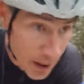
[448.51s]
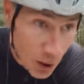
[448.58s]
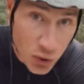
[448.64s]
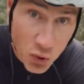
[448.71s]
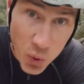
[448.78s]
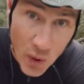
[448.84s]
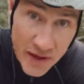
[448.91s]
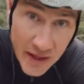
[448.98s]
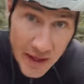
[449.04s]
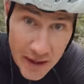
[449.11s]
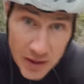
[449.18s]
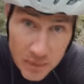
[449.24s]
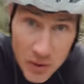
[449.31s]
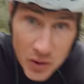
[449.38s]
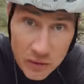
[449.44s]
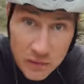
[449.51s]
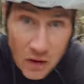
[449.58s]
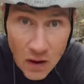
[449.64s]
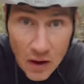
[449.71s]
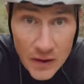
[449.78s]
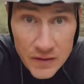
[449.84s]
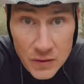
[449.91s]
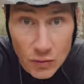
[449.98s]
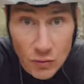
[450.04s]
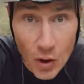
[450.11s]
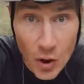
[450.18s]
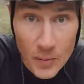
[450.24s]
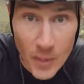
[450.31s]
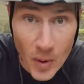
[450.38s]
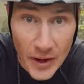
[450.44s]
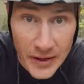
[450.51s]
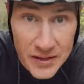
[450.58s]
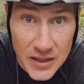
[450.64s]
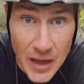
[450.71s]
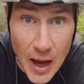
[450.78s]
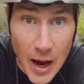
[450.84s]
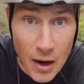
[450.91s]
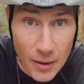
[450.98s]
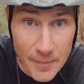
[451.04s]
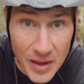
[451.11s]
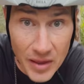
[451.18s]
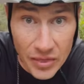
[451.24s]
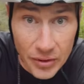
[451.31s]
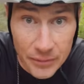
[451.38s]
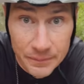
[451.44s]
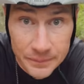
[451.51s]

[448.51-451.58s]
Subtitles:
28mm tires on road bikes are a myth.